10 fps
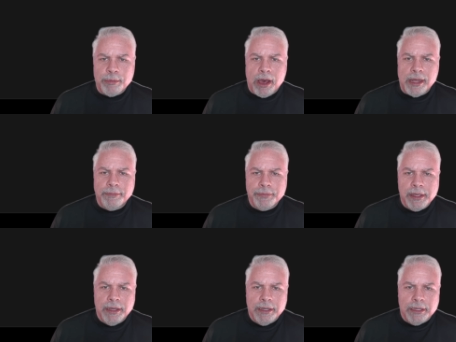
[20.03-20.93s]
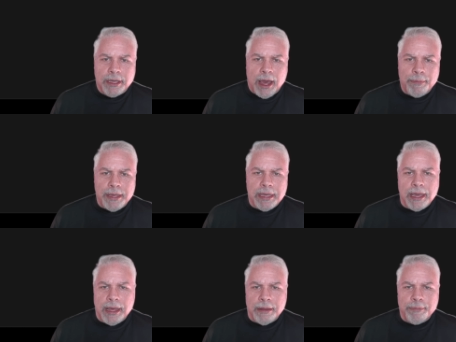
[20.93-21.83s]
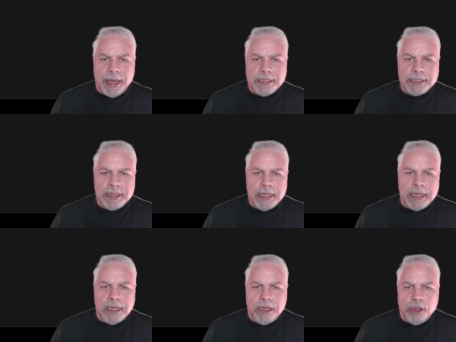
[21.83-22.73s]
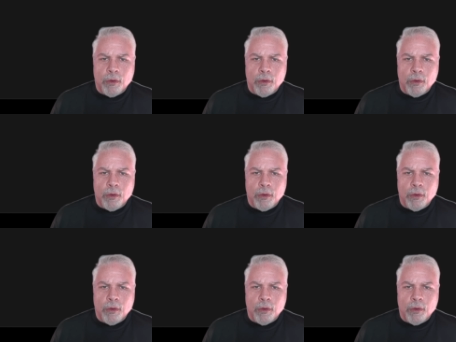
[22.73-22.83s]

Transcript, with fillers: mod, copy and paste the